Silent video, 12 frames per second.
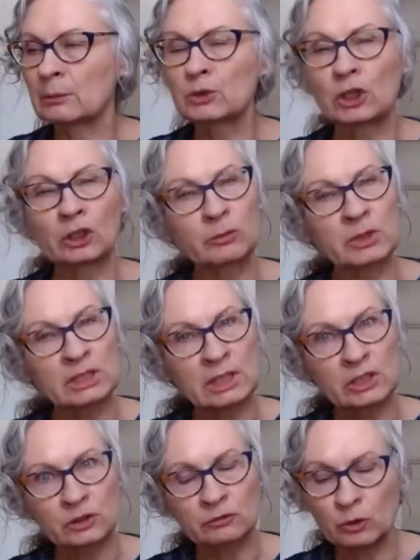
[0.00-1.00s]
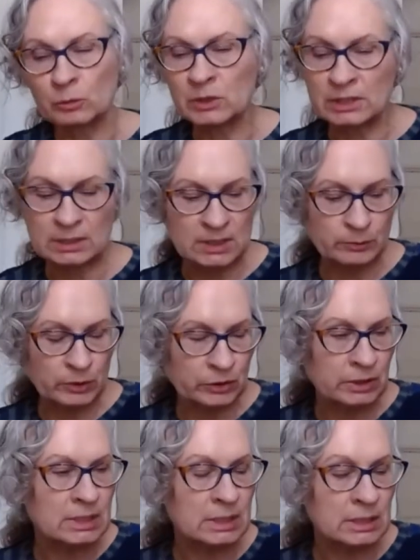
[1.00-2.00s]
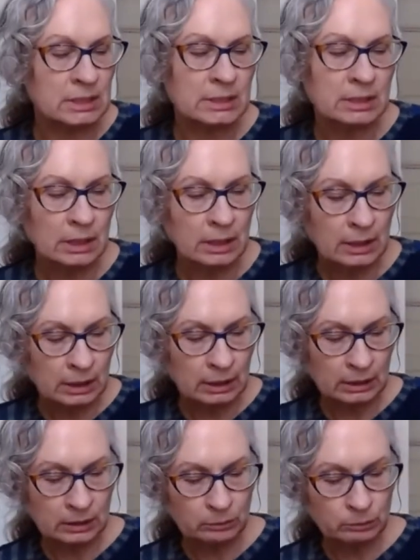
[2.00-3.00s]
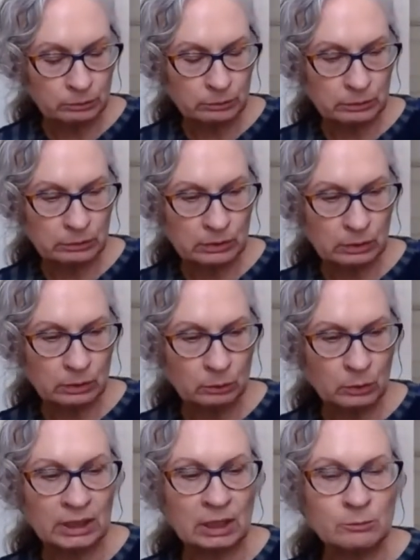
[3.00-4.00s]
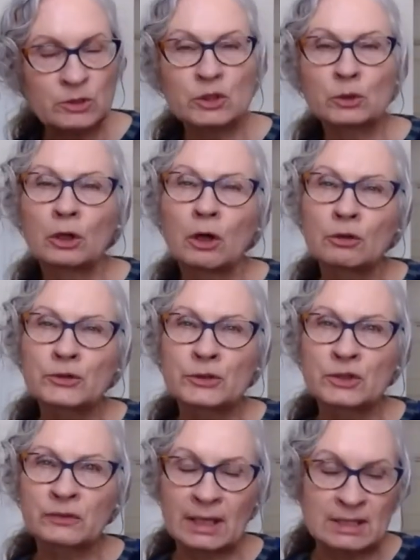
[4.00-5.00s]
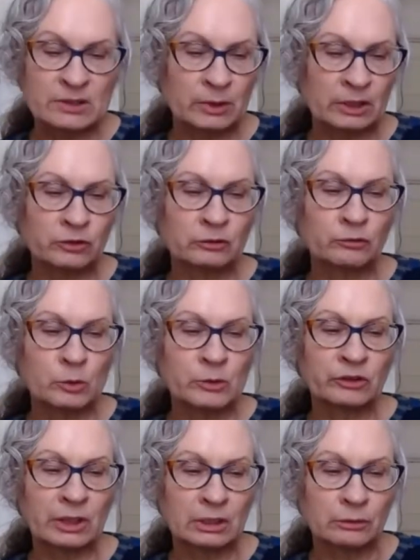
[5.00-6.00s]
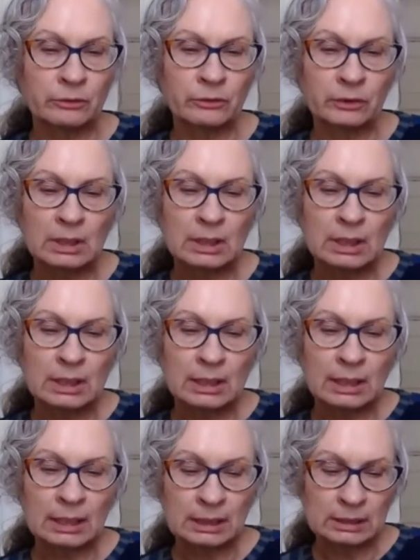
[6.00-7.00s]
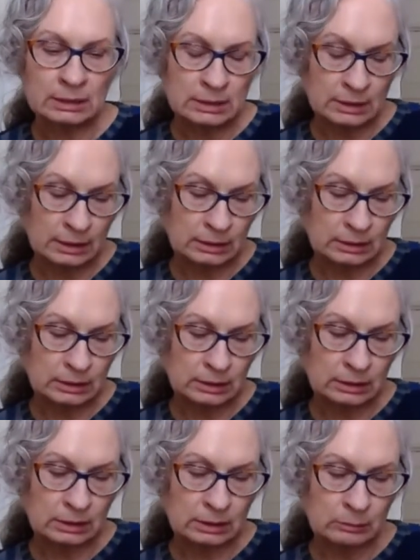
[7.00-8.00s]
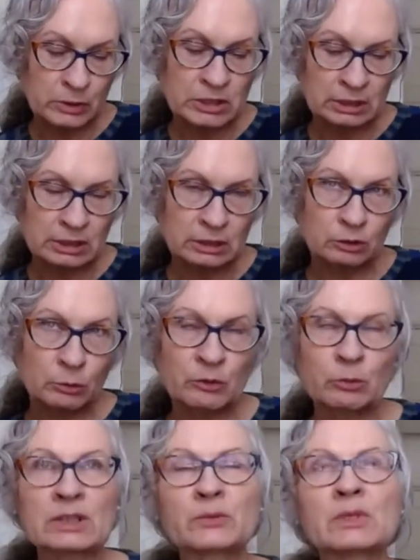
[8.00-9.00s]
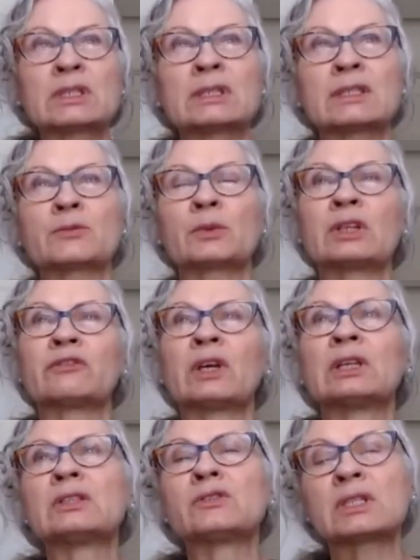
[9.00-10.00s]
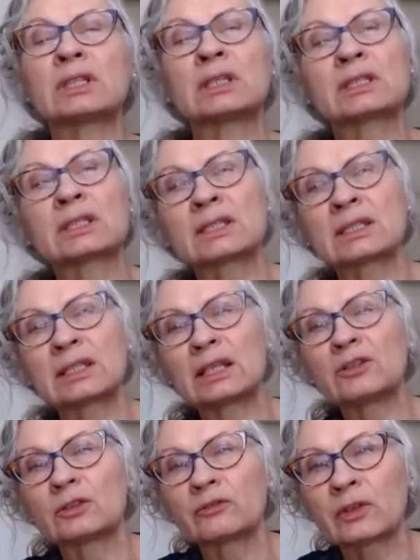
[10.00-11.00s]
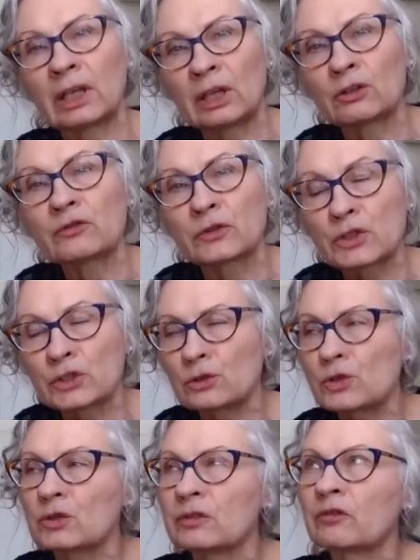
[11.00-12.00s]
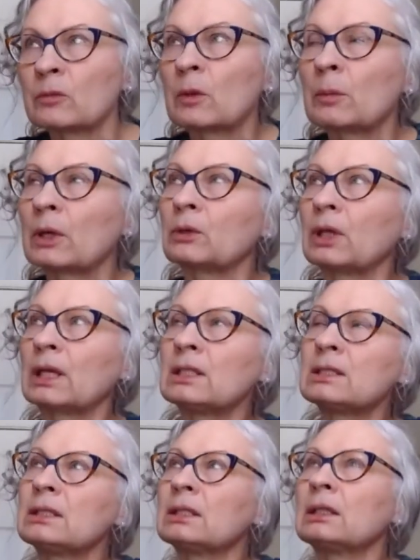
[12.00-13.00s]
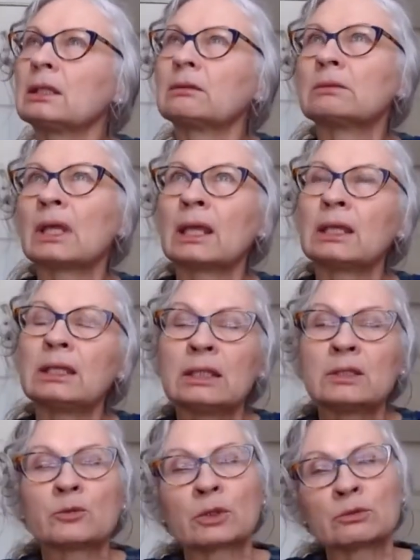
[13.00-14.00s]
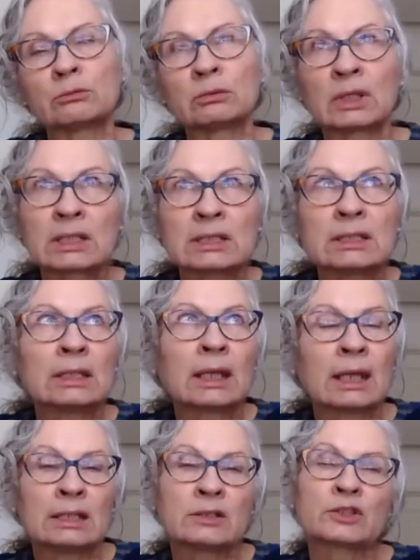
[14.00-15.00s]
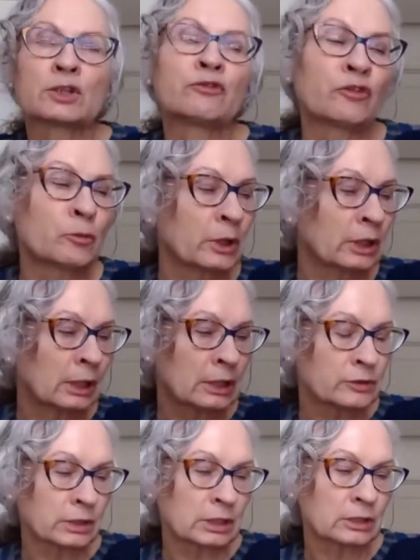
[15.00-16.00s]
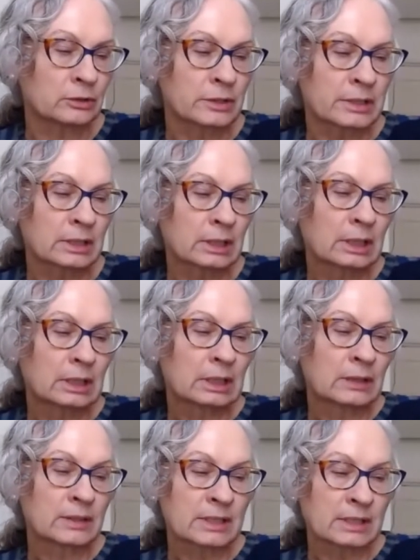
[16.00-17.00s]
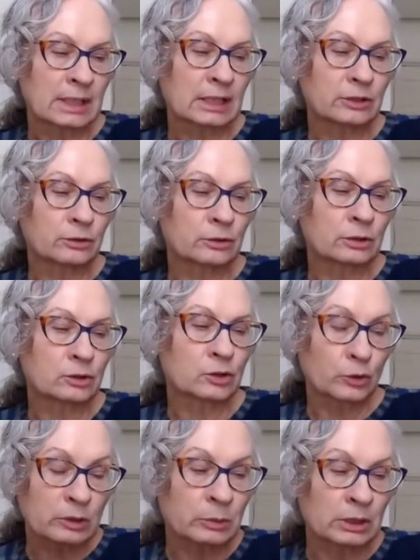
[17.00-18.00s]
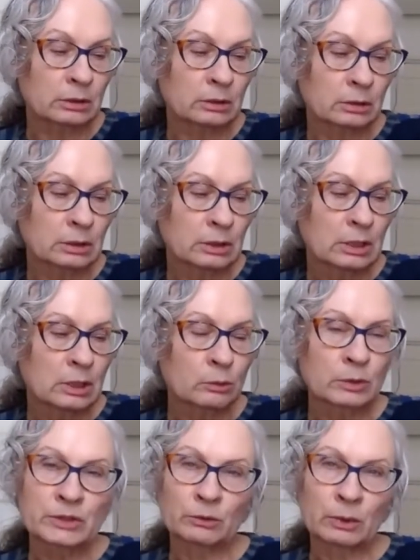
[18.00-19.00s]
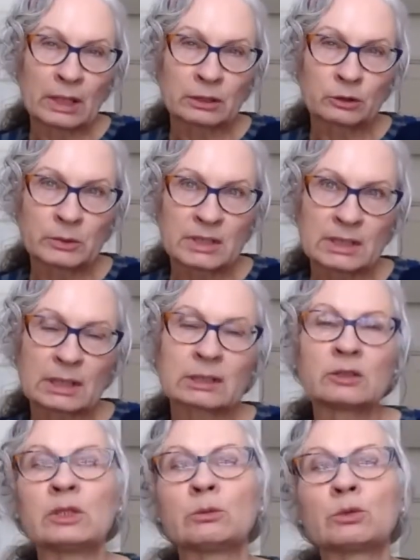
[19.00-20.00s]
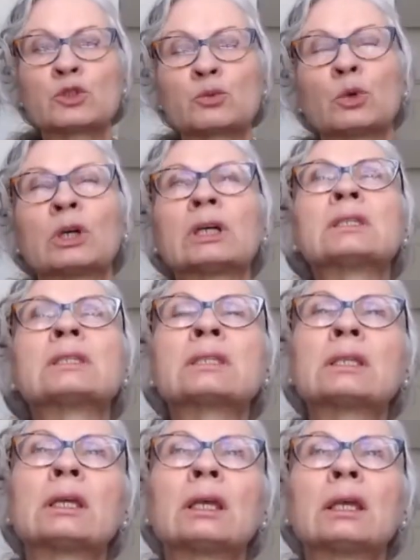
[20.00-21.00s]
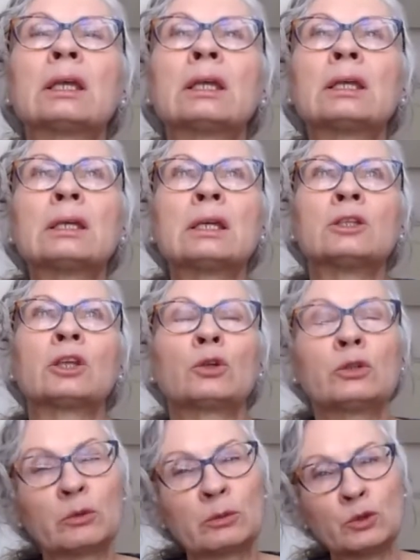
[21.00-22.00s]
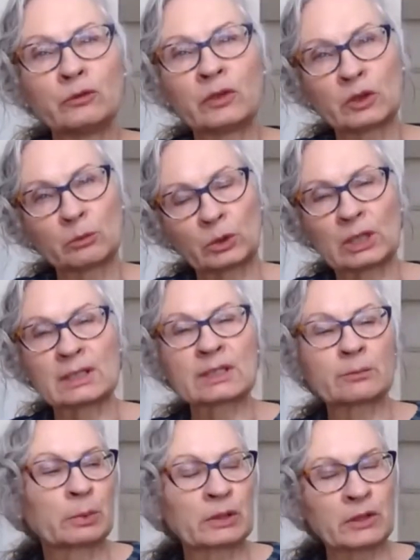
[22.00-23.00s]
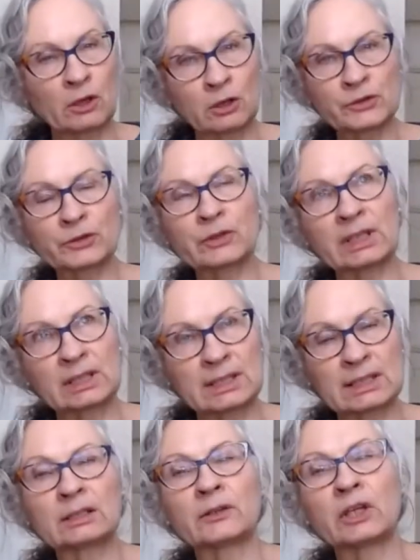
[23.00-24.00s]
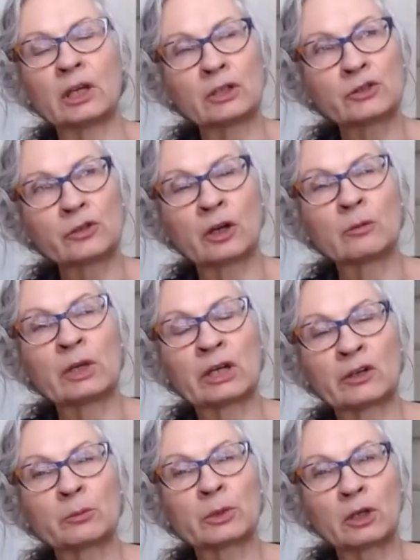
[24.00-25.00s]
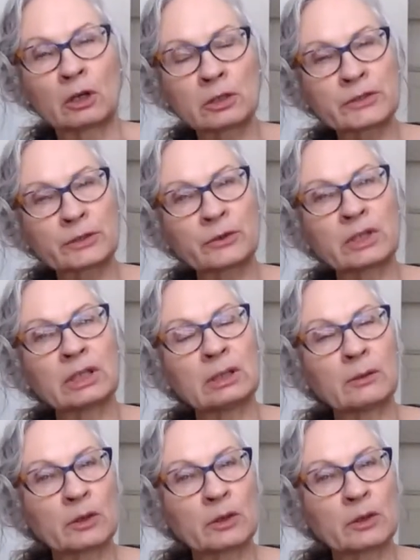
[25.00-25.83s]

documentation of women's experiences when it comes to all sorts of aspects of women's health. And particularly, you know, with breast prosthesis, what I find interesting is the standard of care for surgery from about 1880 to about 1980. So for about 100 years, the standard treatment was the radical mastectomy, which was not only removing the breast, but also the axilla, the underarm area, but also the